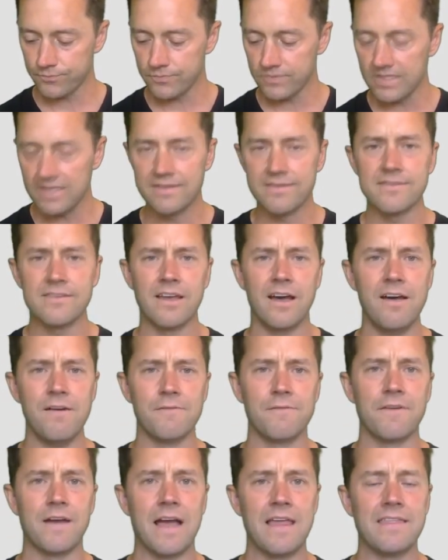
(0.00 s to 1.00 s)
It's
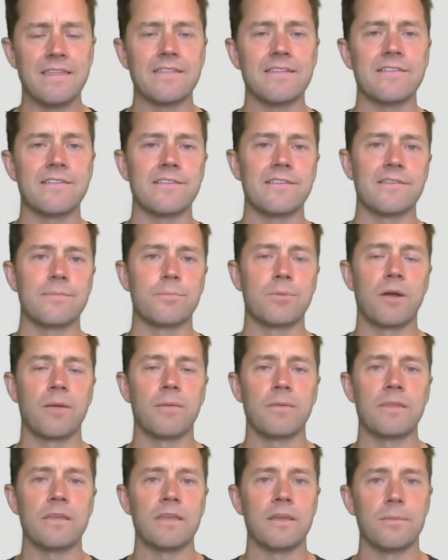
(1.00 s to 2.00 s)
tough. I think this is
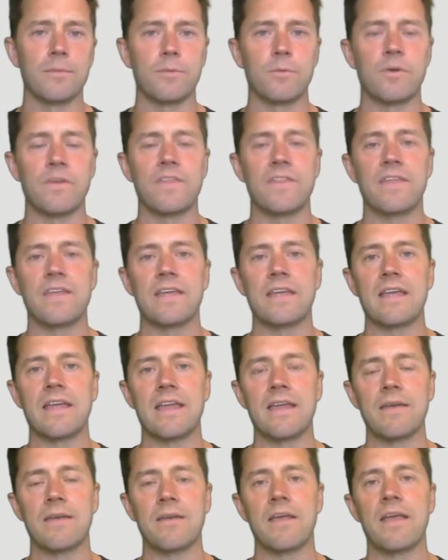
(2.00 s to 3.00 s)
probably the number one thing,
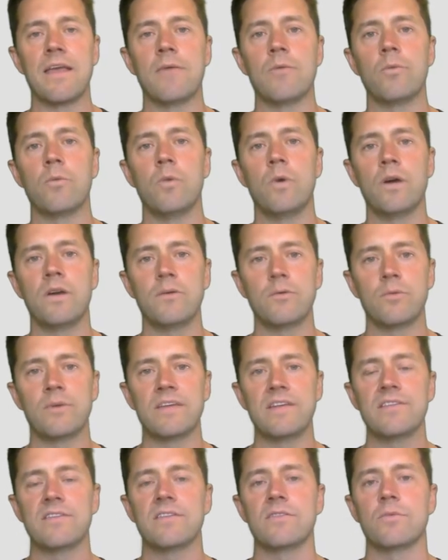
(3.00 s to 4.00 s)
and one
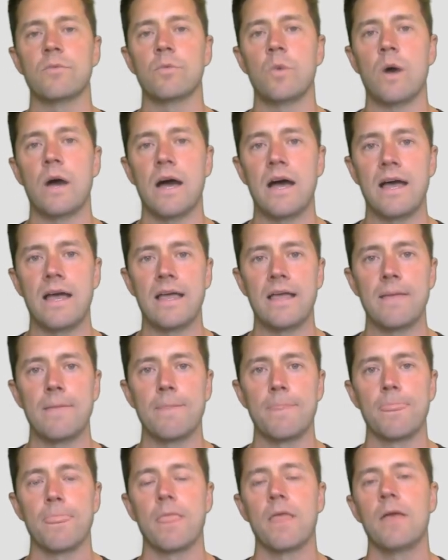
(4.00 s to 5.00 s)
reason why
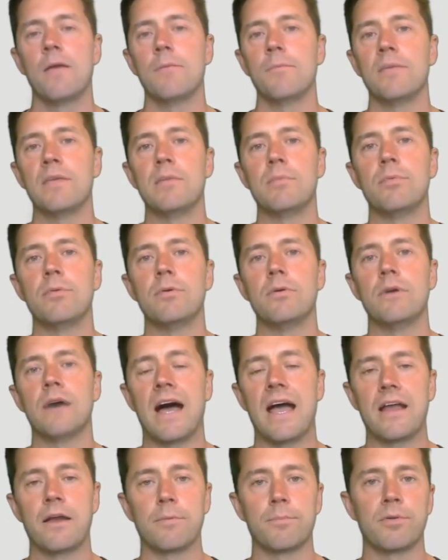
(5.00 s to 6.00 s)
people
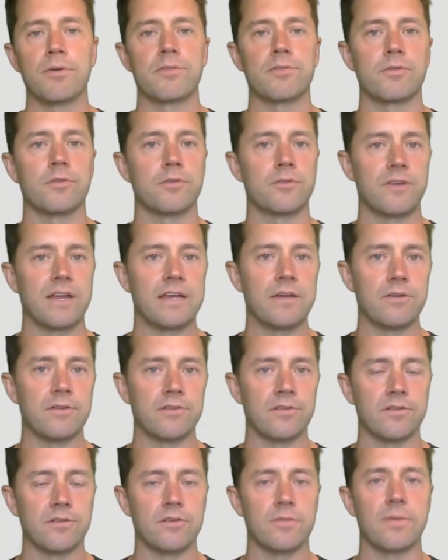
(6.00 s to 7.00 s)
hire personal
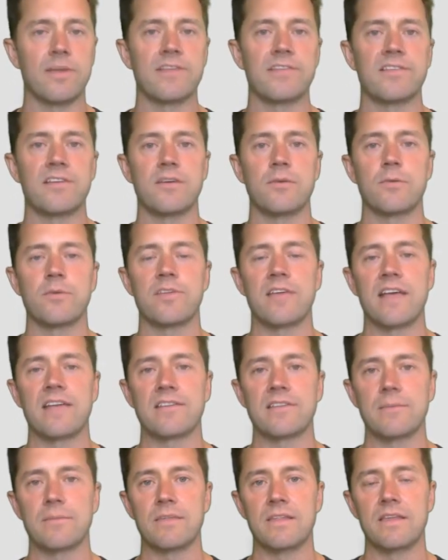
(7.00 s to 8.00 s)
trainers. You know, my son was
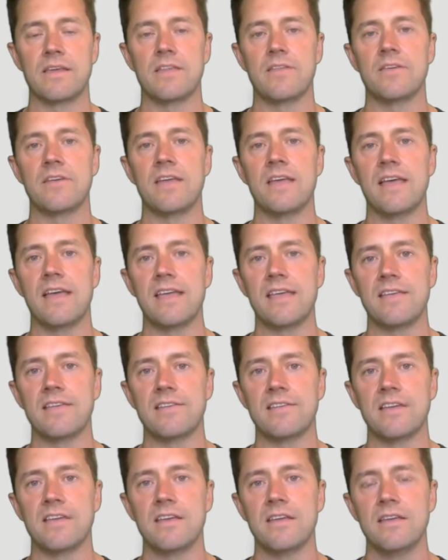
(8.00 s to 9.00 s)
asking me the other day, he
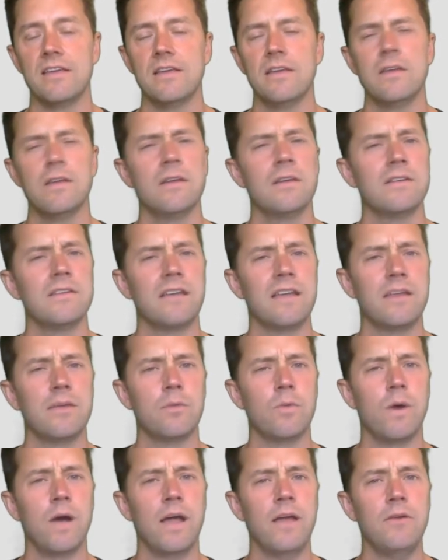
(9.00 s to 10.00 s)
said, "Daddy,
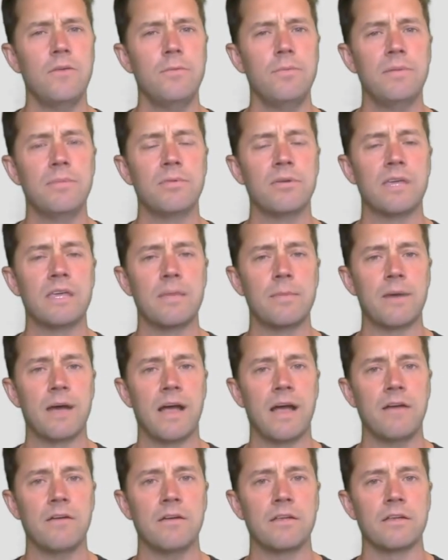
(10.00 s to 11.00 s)
why do people keep
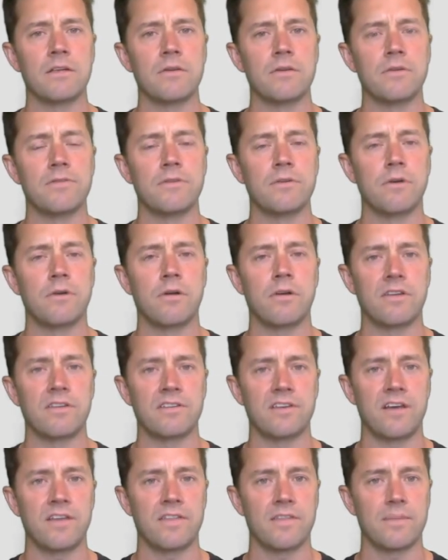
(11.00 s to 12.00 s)
hiring you if you already
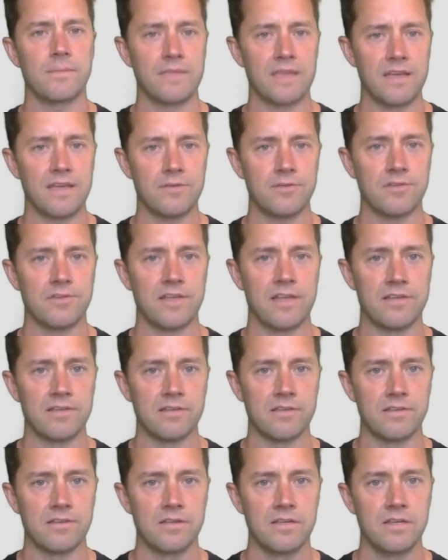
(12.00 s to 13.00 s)
taught them the
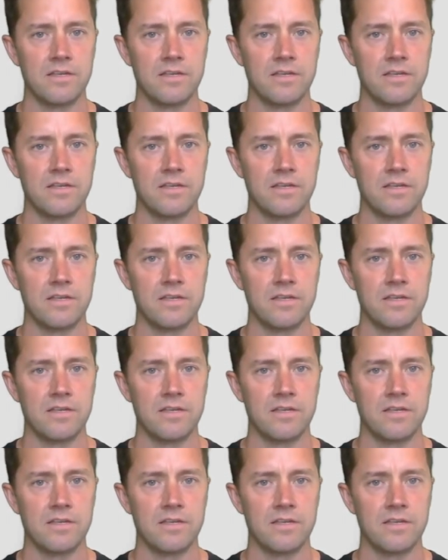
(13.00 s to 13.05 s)
exercises?"